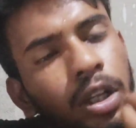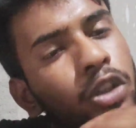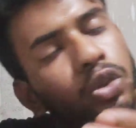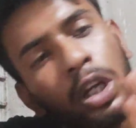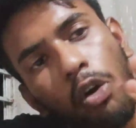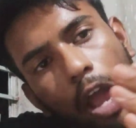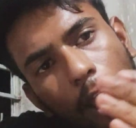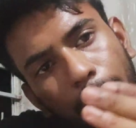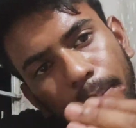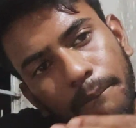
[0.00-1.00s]
So now
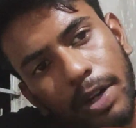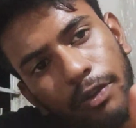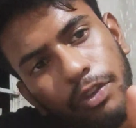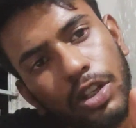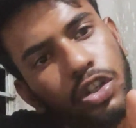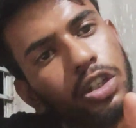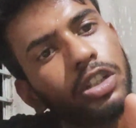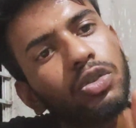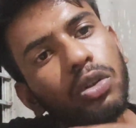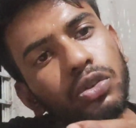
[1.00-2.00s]
abbreviation
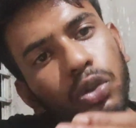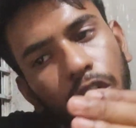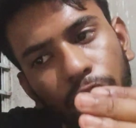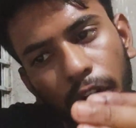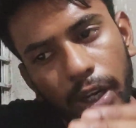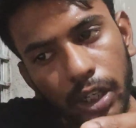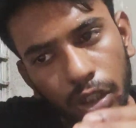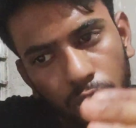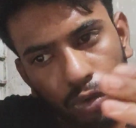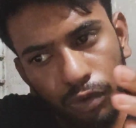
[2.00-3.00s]
is also divided
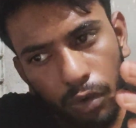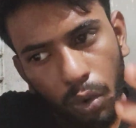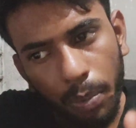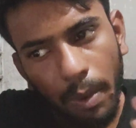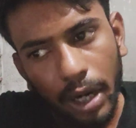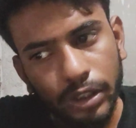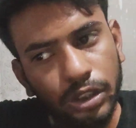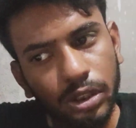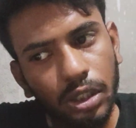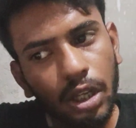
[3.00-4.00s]
into three parts.